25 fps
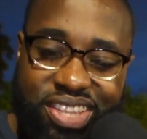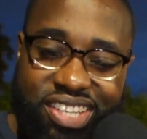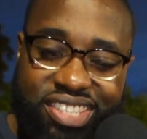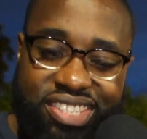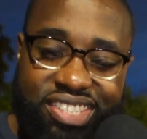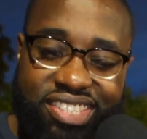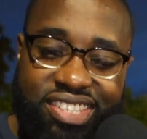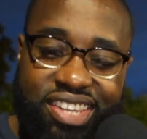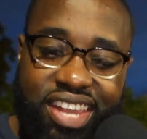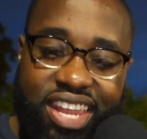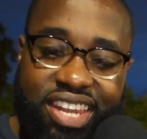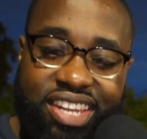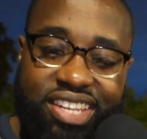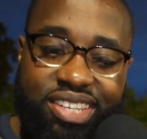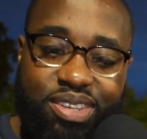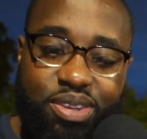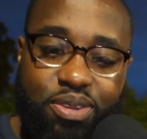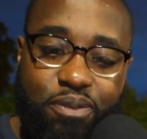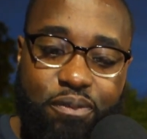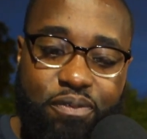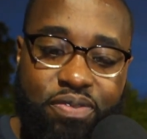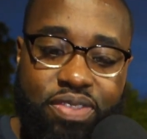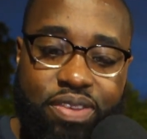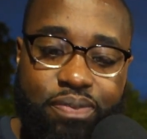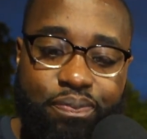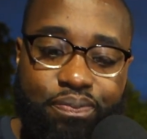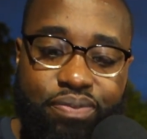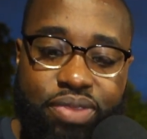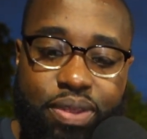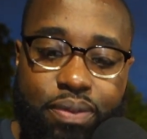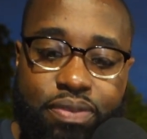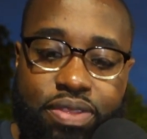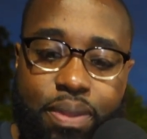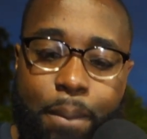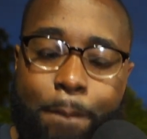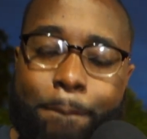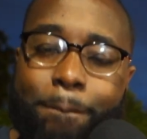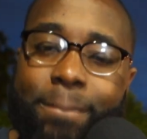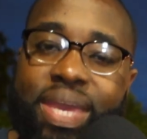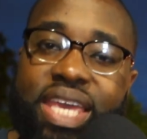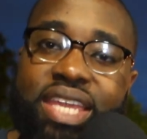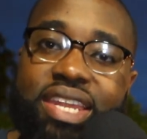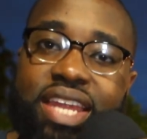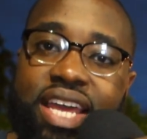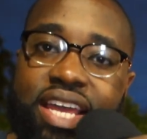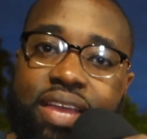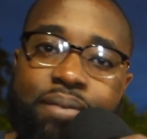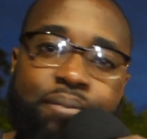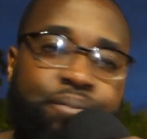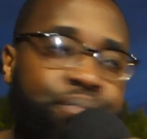This is like the the, the, the, the
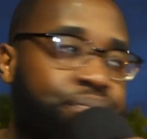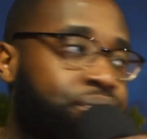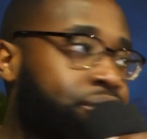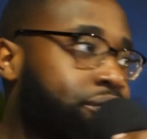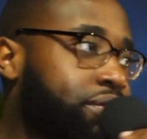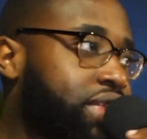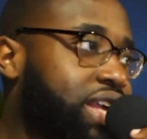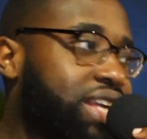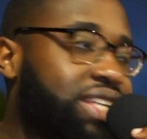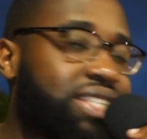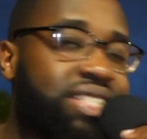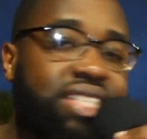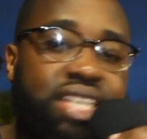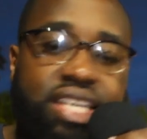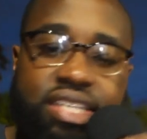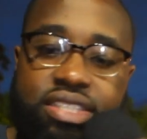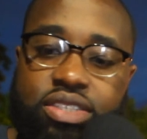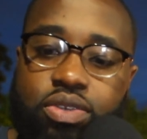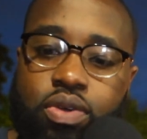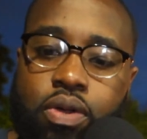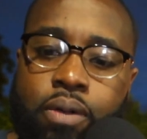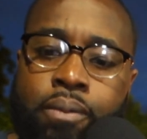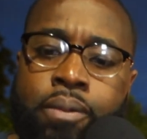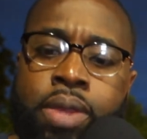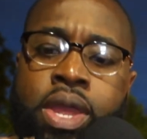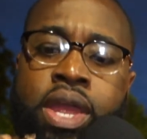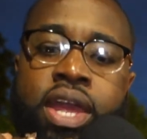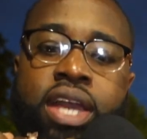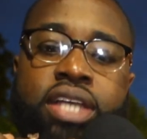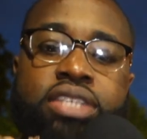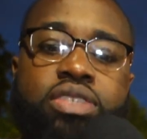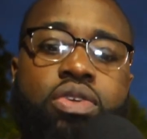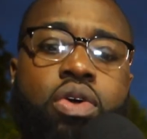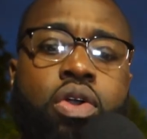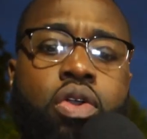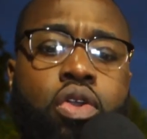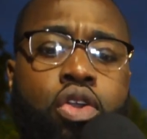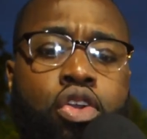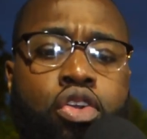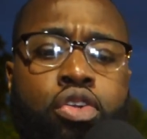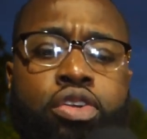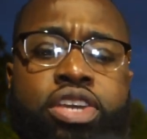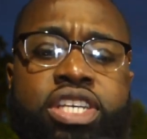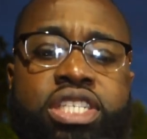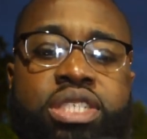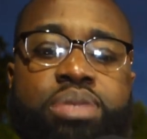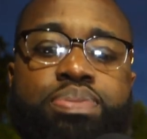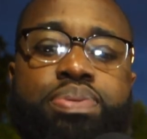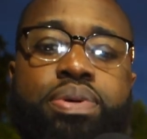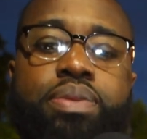meat like the skin's got it's not
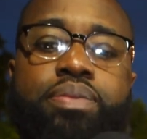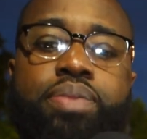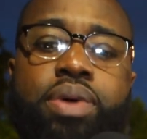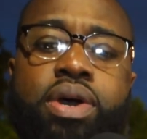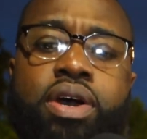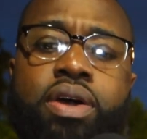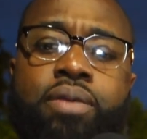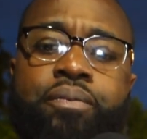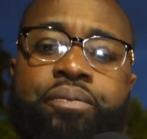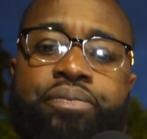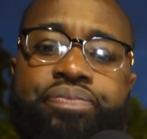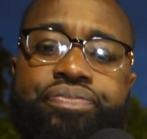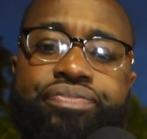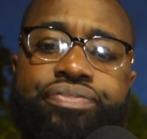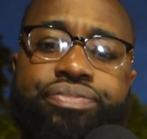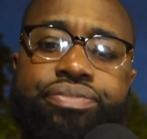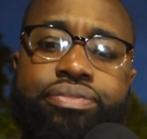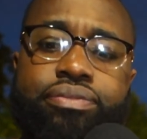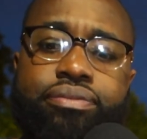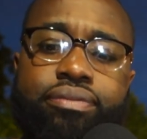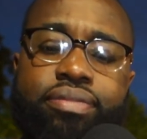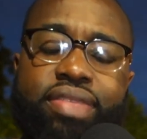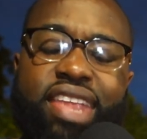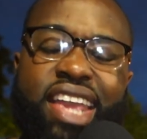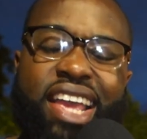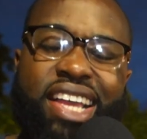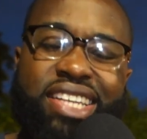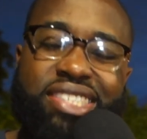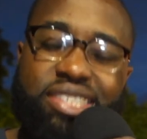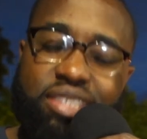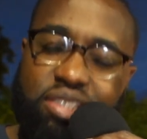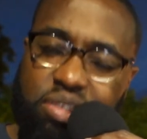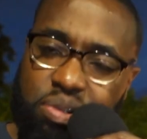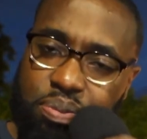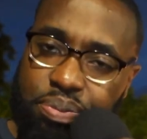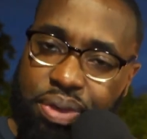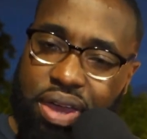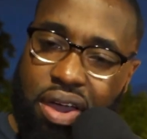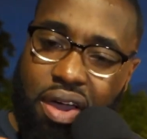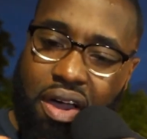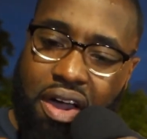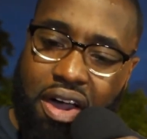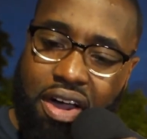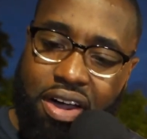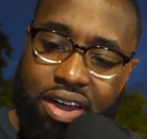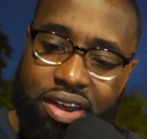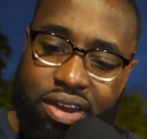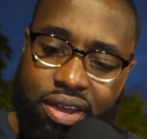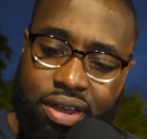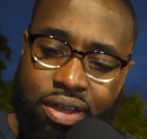crisp but it's a little bit
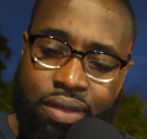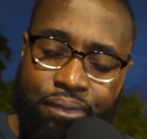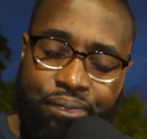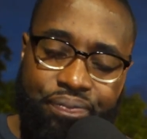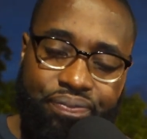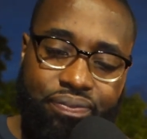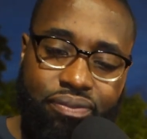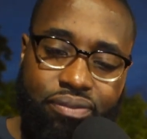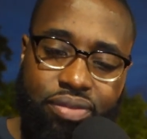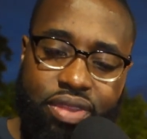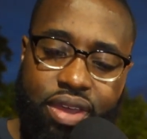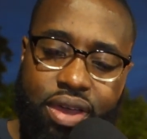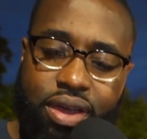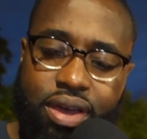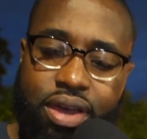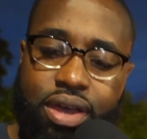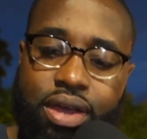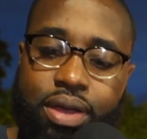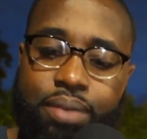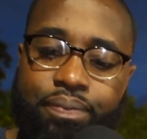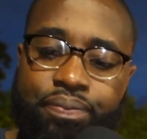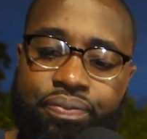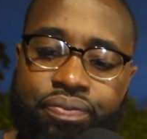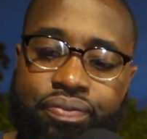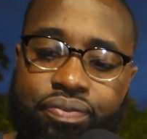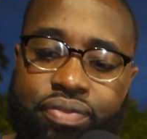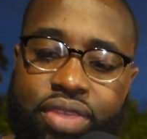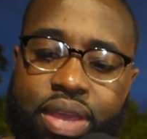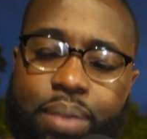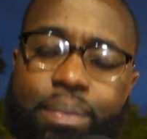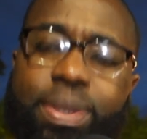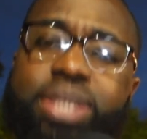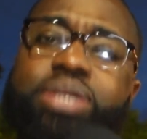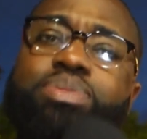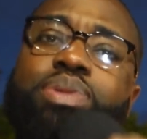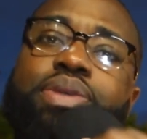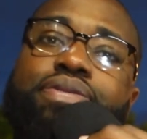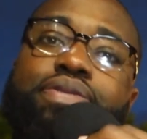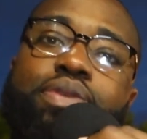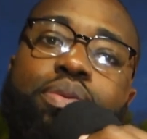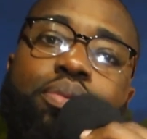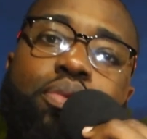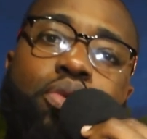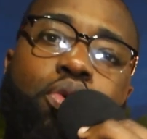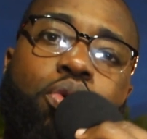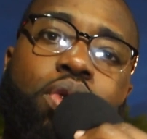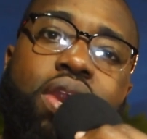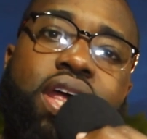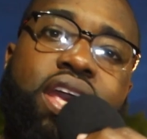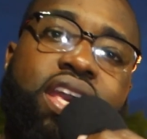harder um, it makes me feel
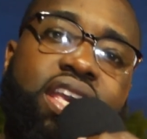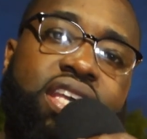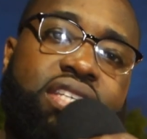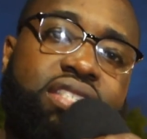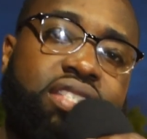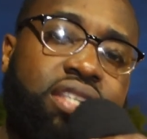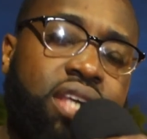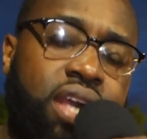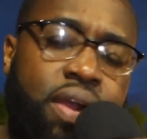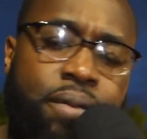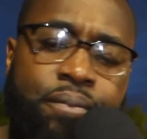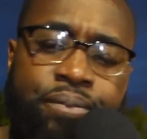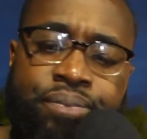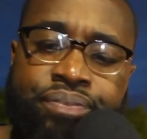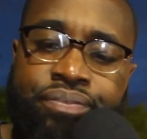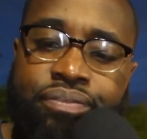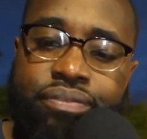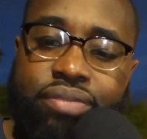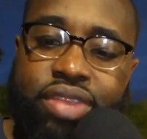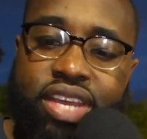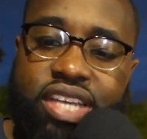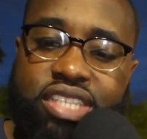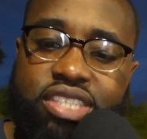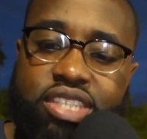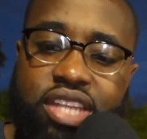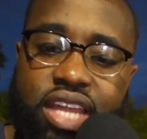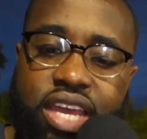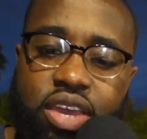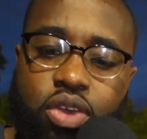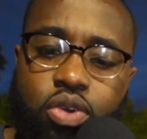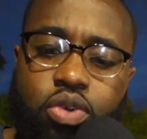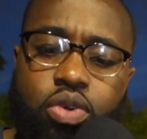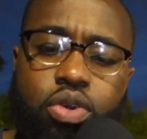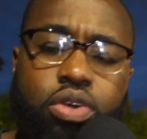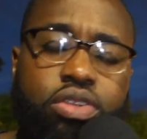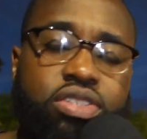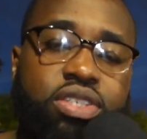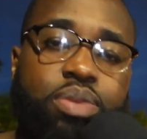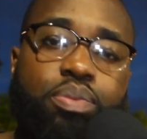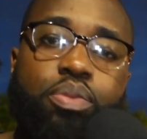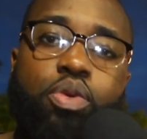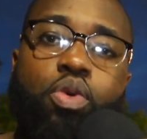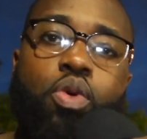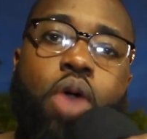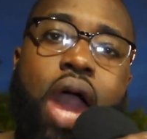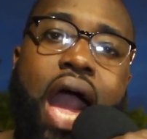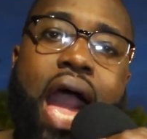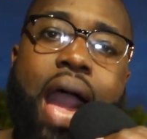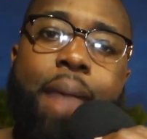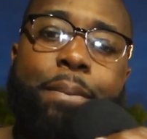more like it's it's like cooked i'm
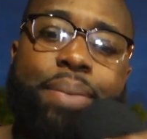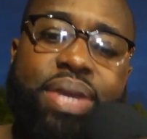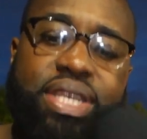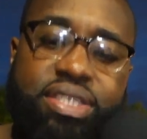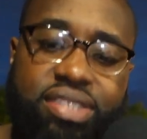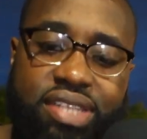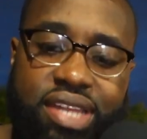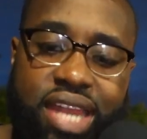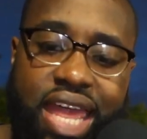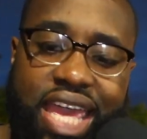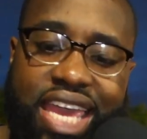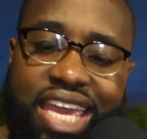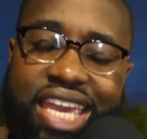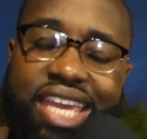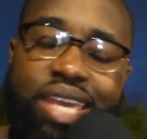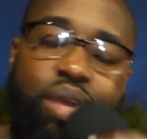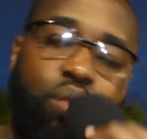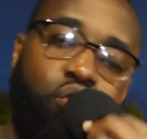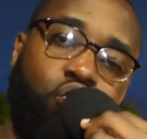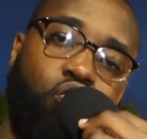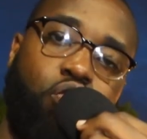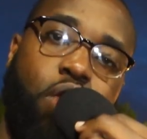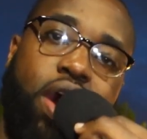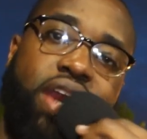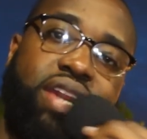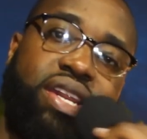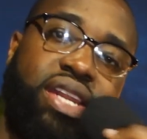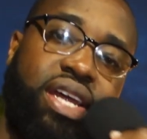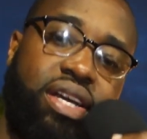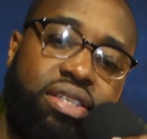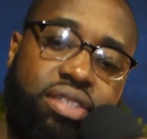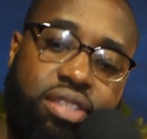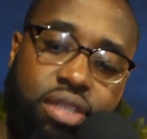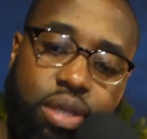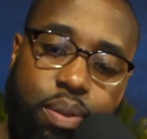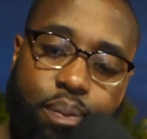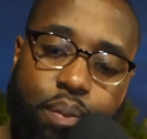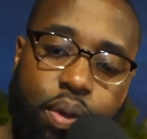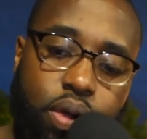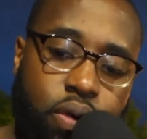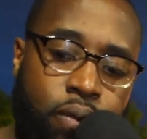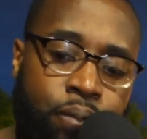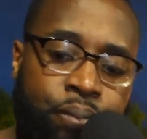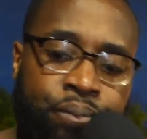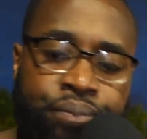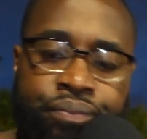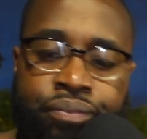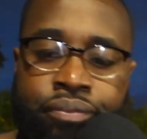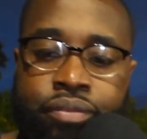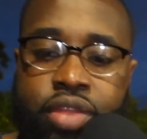more happy to like eat right down to the
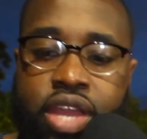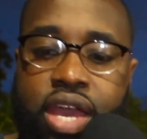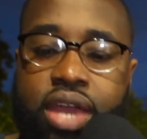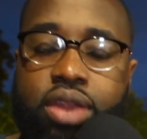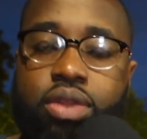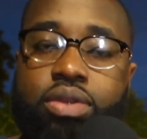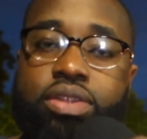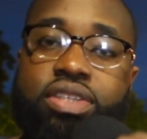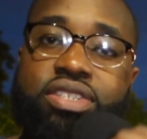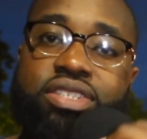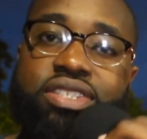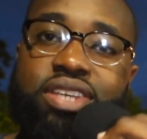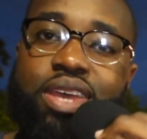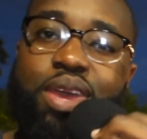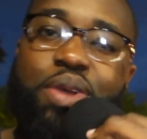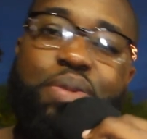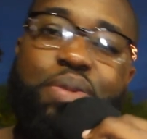bone i know there's some